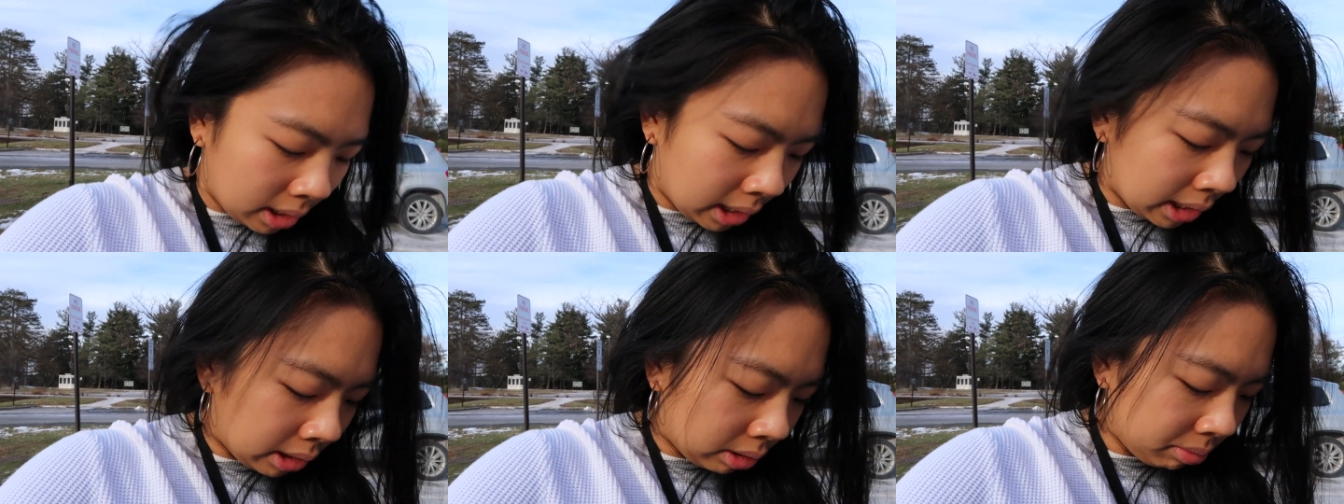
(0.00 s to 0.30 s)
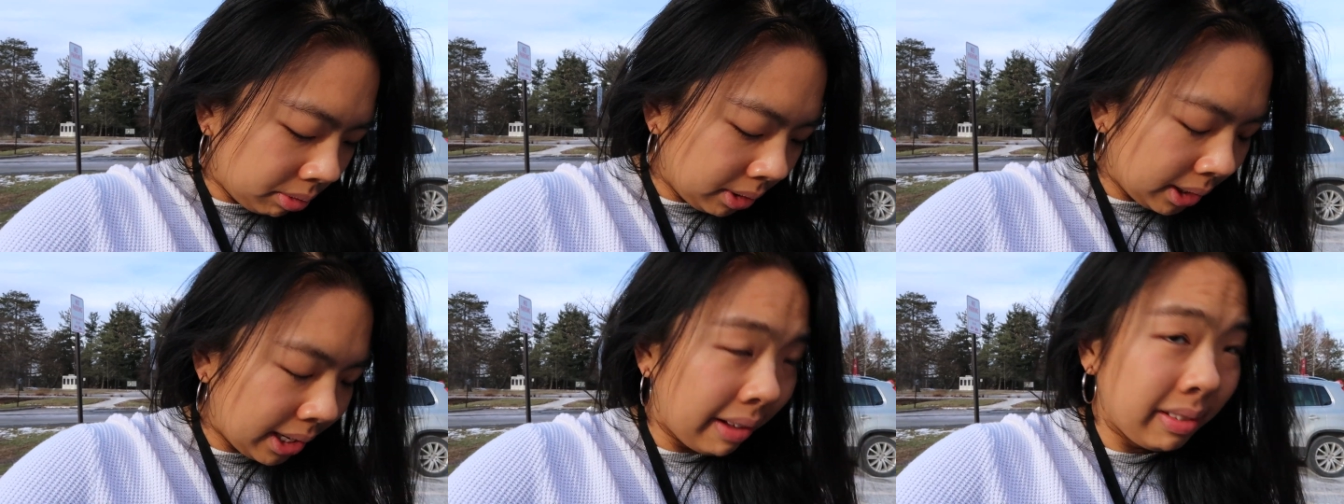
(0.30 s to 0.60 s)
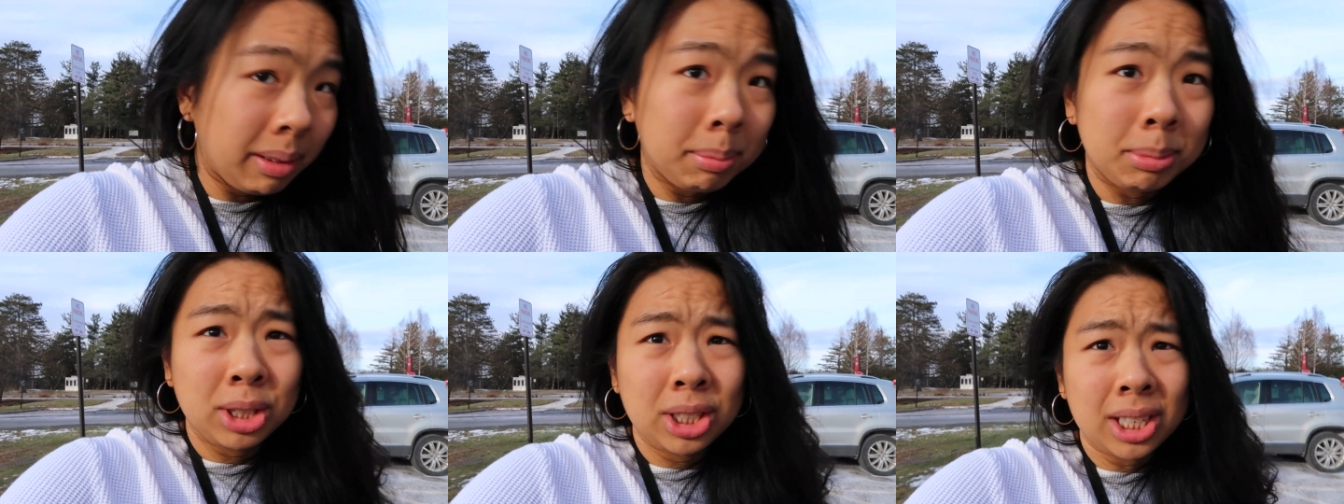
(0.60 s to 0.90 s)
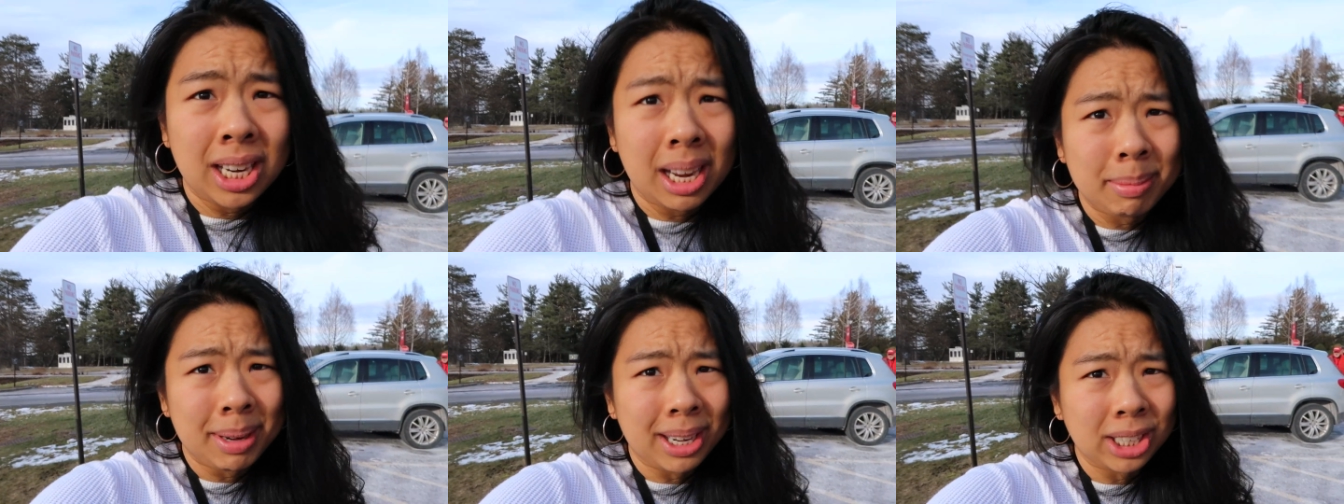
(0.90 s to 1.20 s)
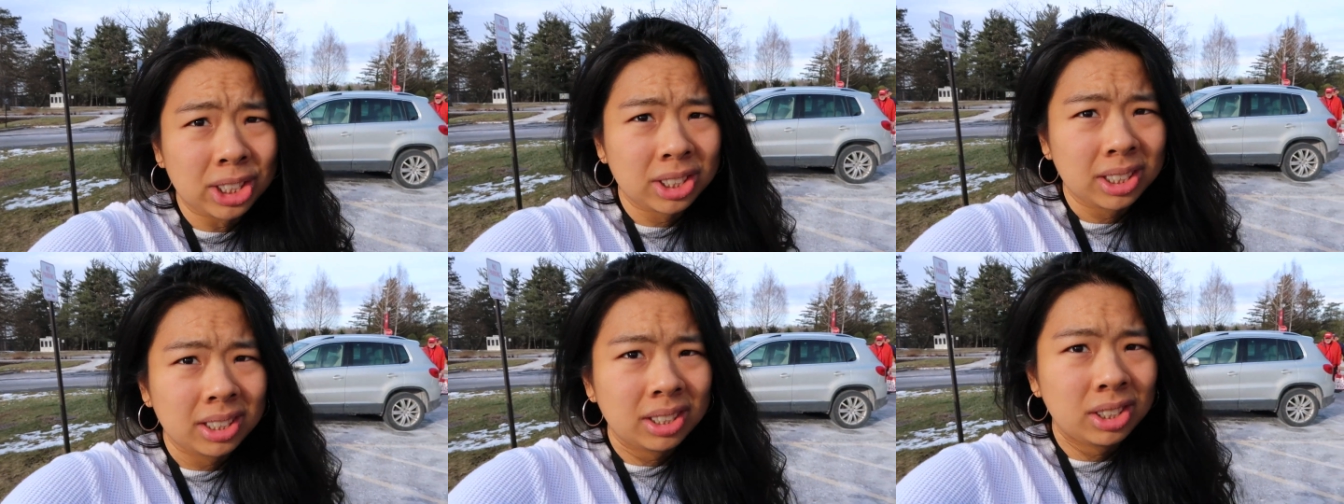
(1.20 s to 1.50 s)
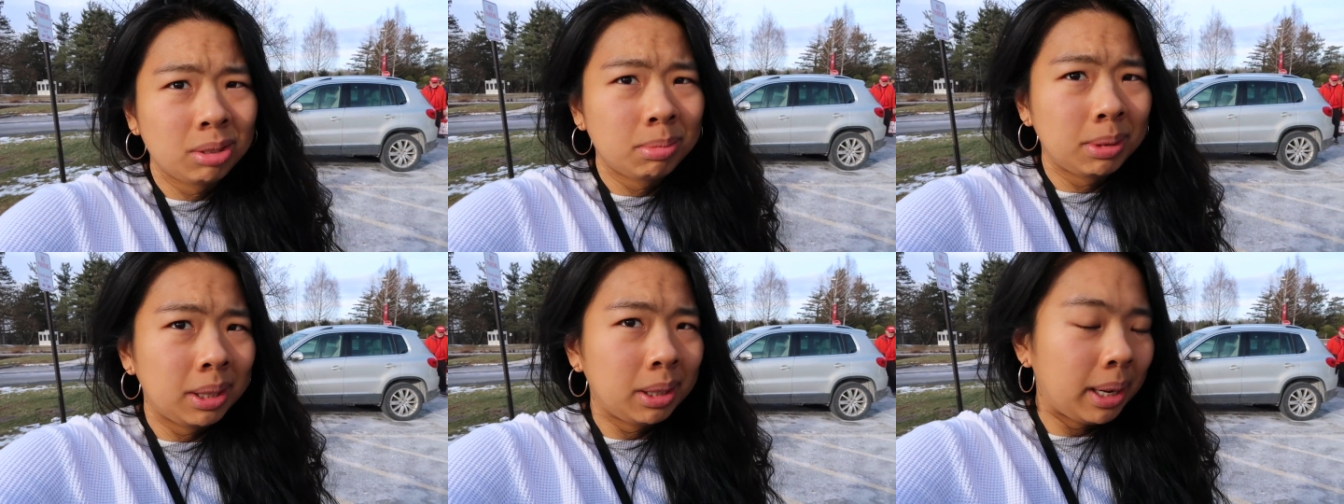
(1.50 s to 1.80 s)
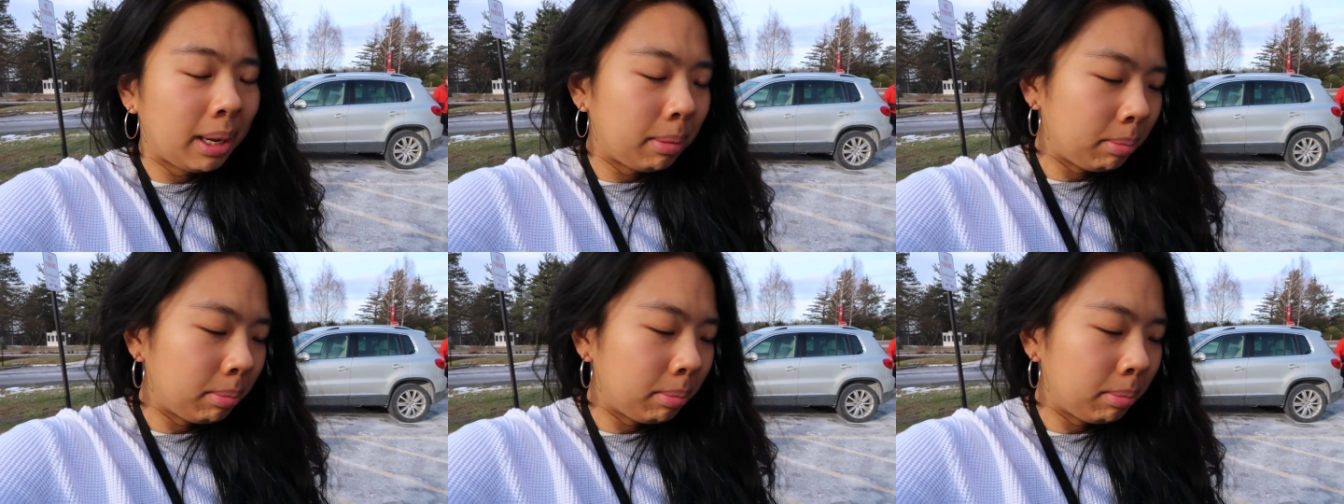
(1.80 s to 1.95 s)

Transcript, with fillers: I don't really have that much time actually to be